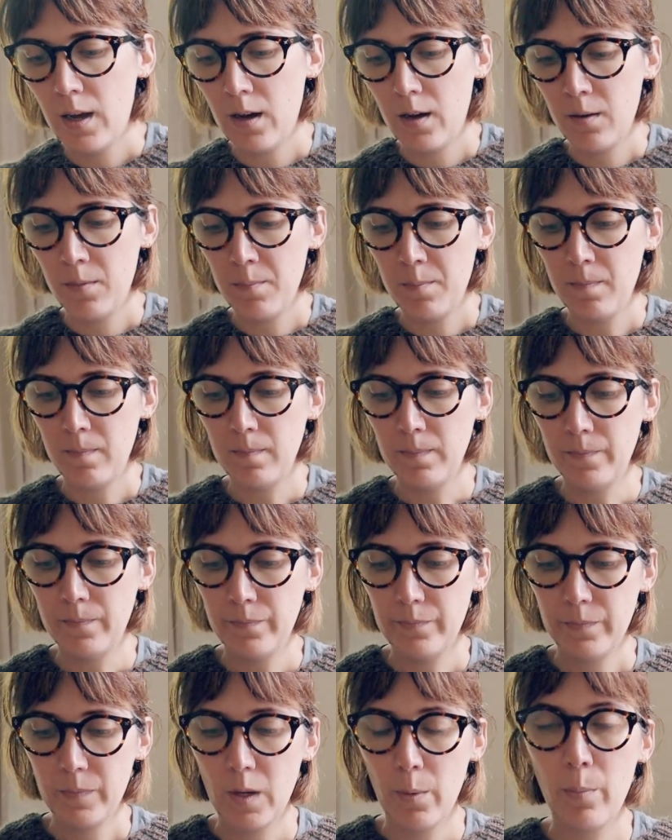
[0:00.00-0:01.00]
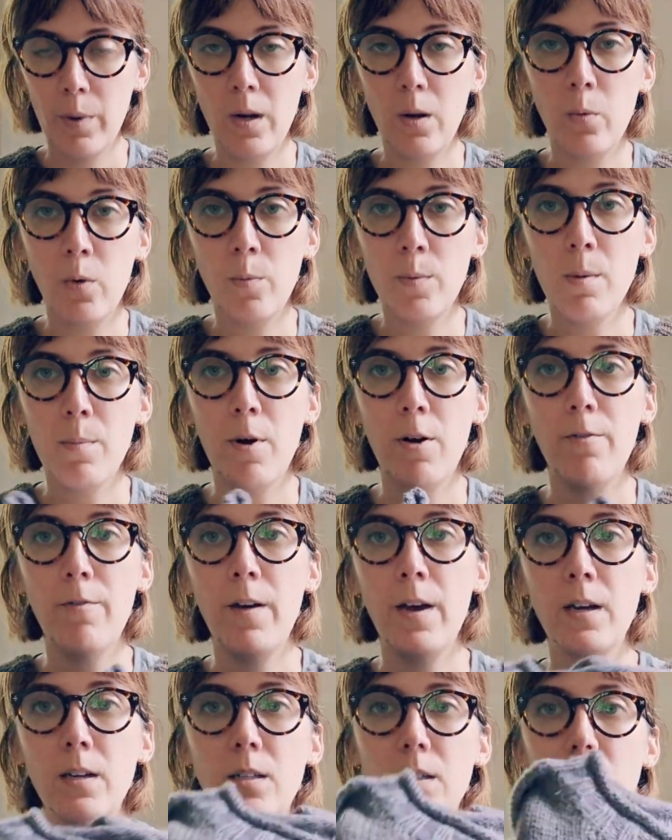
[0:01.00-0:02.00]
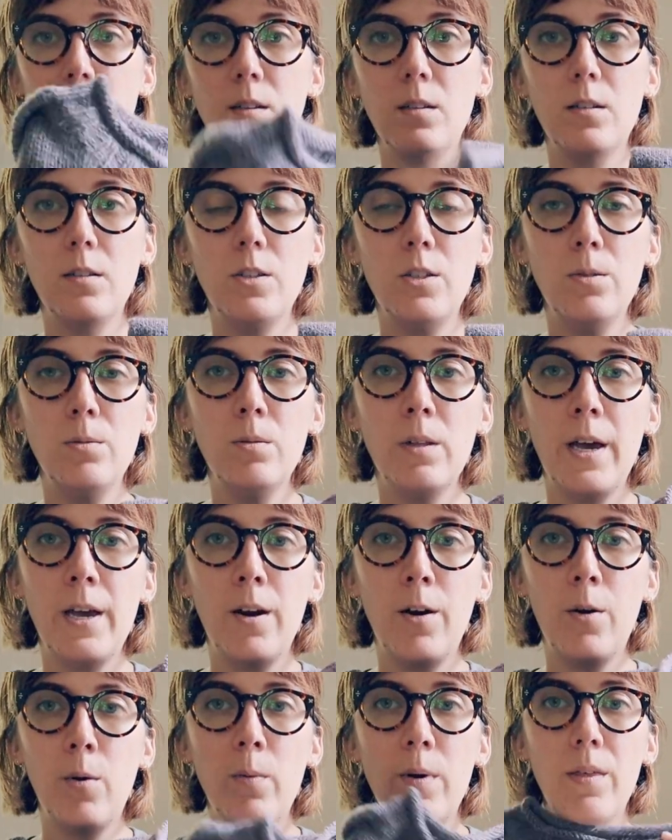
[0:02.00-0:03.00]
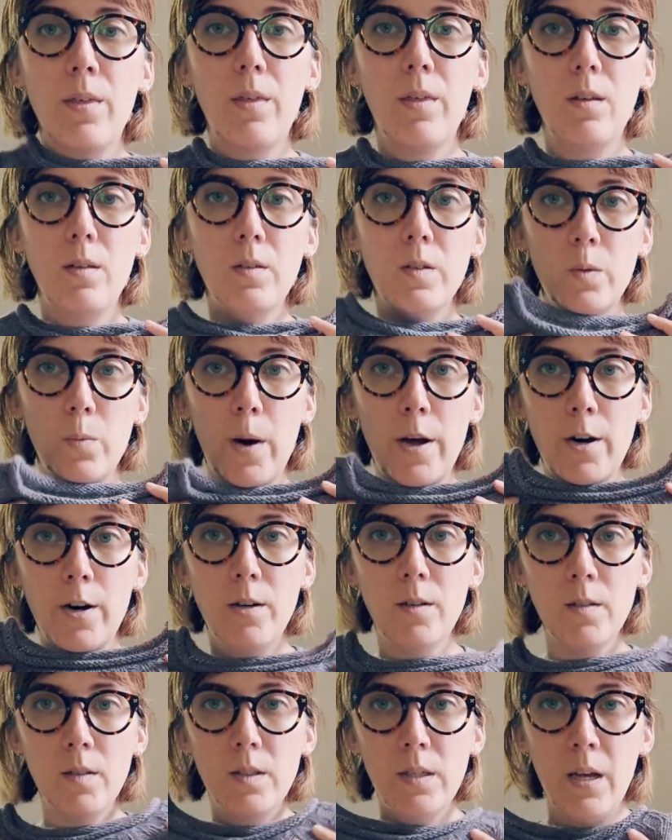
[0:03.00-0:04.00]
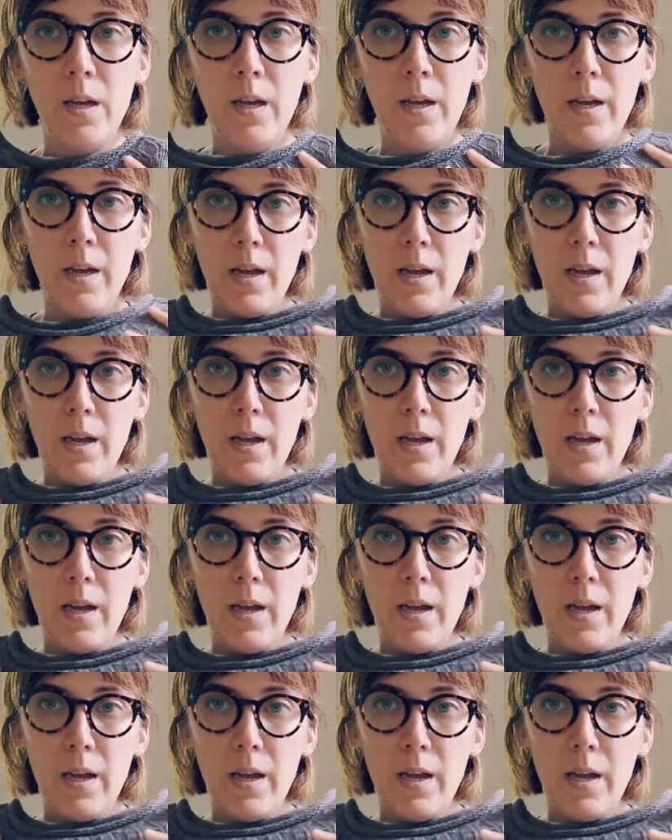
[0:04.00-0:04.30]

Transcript: um, but it will be perfect to layer with sweaters.